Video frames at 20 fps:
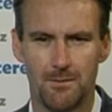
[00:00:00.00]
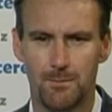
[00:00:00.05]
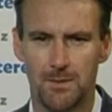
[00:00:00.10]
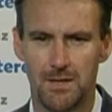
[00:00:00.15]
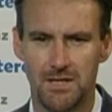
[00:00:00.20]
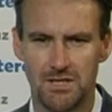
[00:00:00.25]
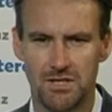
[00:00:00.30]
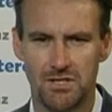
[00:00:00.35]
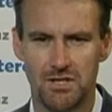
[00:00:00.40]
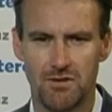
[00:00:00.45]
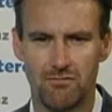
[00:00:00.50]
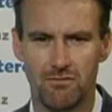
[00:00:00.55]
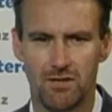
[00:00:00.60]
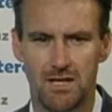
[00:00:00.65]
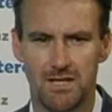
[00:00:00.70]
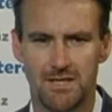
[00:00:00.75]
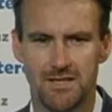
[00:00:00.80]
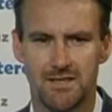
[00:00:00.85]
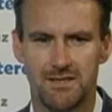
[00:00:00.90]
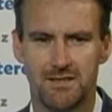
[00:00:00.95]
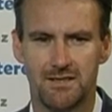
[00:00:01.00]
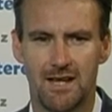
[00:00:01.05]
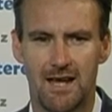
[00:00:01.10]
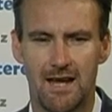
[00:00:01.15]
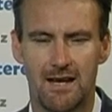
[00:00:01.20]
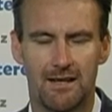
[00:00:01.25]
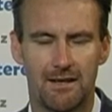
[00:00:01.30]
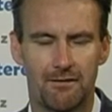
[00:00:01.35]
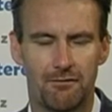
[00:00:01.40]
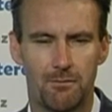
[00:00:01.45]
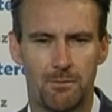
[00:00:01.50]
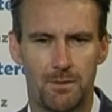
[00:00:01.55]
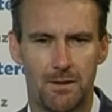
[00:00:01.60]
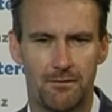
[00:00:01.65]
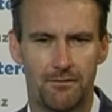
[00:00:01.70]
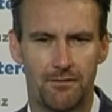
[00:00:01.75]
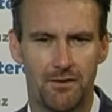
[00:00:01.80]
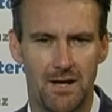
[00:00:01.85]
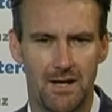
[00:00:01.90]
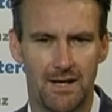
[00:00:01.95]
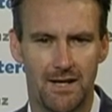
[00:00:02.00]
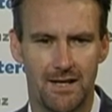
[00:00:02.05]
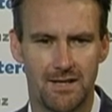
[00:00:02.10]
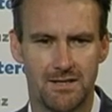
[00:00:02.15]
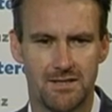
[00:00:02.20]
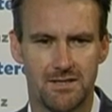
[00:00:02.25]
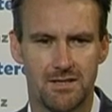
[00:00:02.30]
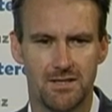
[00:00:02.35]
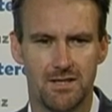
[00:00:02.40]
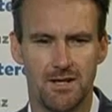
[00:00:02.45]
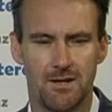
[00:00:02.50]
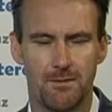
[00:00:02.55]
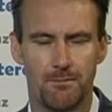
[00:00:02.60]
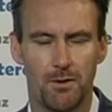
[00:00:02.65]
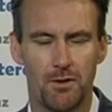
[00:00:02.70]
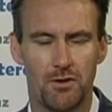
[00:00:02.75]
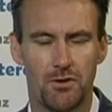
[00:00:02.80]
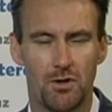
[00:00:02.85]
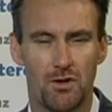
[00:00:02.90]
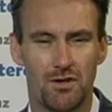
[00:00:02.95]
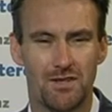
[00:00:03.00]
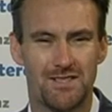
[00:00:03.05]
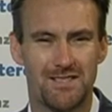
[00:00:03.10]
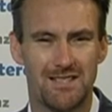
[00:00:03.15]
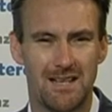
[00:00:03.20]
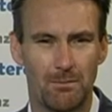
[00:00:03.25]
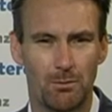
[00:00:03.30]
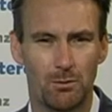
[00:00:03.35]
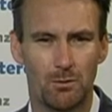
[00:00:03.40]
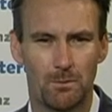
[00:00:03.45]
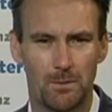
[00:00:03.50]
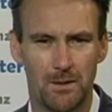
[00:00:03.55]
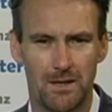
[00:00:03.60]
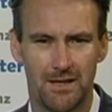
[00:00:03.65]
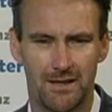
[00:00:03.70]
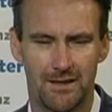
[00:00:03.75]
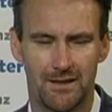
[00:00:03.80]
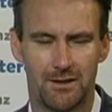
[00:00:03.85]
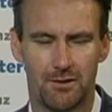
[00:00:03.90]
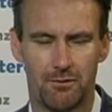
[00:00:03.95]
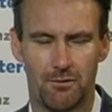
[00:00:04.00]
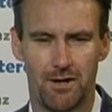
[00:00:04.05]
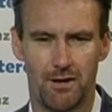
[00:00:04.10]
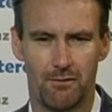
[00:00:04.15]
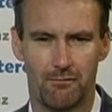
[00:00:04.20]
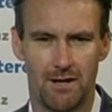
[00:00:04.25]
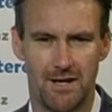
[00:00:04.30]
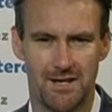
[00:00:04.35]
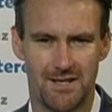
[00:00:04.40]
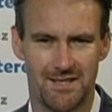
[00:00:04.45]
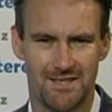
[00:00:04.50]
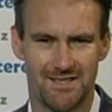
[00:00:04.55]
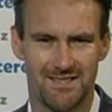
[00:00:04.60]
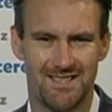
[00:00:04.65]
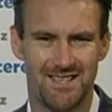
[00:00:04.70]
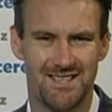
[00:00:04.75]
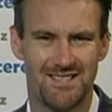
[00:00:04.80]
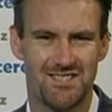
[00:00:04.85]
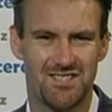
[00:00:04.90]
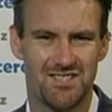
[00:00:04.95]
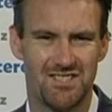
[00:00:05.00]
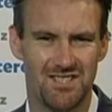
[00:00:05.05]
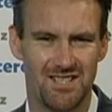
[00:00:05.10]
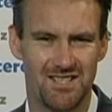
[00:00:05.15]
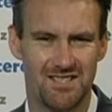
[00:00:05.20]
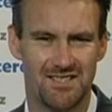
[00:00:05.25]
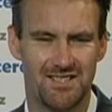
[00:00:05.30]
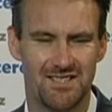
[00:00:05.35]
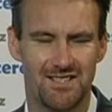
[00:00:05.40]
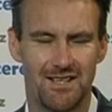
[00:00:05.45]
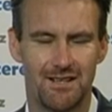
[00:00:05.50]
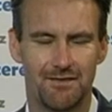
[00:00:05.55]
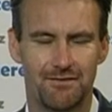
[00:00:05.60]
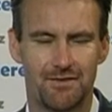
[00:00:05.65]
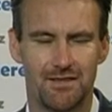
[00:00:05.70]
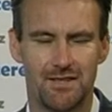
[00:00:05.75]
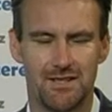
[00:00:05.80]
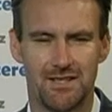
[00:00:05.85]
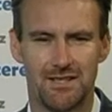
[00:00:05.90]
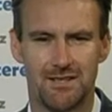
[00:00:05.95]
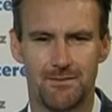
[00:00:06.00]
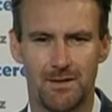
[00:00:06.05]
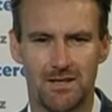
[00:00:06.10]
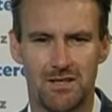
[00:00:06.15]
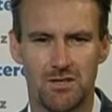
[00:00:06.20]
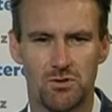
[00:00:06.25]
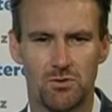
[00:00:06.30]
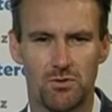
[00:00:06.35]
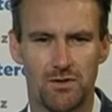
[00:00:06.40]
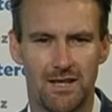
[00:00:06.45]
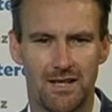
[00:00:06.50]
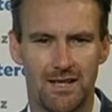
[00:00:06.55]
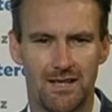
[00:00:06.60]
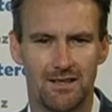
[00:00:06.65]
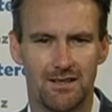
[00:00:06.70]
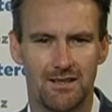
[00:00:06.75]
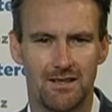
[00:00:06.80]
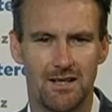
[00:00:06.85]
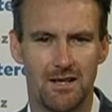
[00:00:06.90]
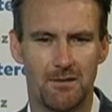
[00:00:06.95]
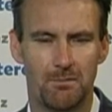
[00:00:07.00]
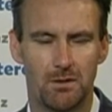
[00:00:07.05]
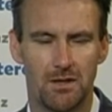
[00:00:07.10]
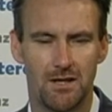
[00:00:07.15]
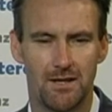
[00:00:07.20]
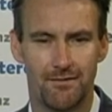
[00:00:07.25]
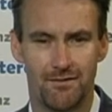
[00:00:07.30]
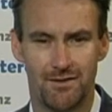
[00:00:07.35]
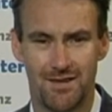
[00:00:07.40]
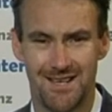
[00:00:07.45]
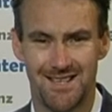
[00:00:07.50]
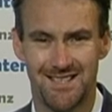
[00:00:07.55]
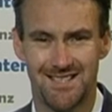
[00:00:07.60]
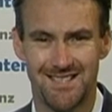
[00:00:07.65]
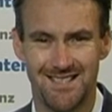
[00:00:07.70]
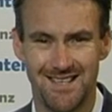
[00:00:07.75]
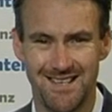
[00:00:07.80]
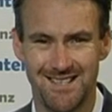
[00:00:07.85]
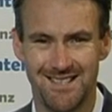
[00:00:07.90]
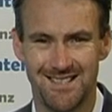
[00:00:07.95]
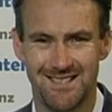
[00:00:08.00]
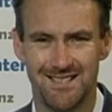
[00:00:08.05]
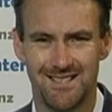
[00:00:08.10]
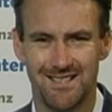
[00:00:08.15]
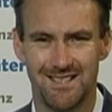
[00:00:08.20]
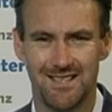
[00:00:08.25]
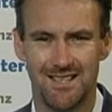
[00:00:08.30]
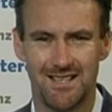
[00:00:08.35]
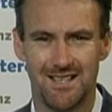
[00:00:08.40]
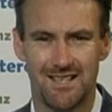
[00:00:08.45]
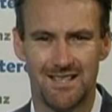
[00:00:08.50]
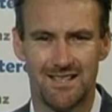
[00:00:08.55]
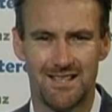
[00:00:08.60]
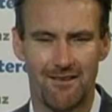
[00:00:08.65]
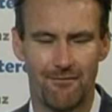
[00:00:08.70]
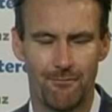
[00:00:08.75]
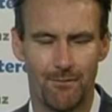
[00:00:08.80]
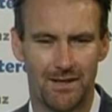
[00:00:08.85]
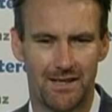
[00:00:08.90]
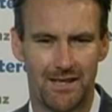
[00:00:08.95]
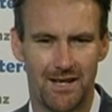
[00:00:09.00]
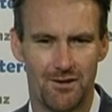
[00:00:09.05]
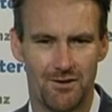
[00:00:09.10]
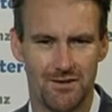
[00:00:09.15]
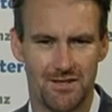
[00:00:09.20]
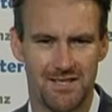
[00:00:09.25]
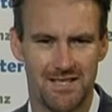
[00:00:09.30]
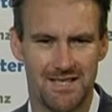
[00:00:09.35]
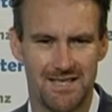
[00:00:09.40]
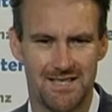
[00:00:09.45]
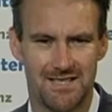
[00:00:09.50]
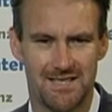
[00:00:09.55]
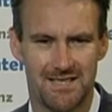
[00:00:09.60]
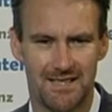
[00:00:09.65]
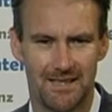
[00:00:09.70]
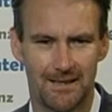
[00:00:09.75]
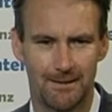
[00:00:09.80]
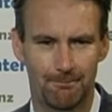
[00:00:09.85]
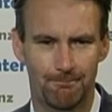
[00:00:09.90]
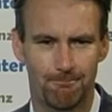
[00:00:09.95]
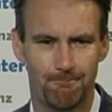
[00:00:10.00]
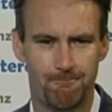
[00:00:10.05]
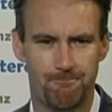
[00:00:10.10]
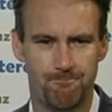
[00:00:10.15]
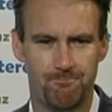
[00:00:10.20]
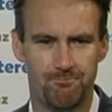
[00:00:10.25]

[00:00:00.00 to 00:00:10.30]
PGG Wrightson and F&P Finance both got double B credit ratings, and that's just enough to make sure they can apply for the extended government guarantee scheme.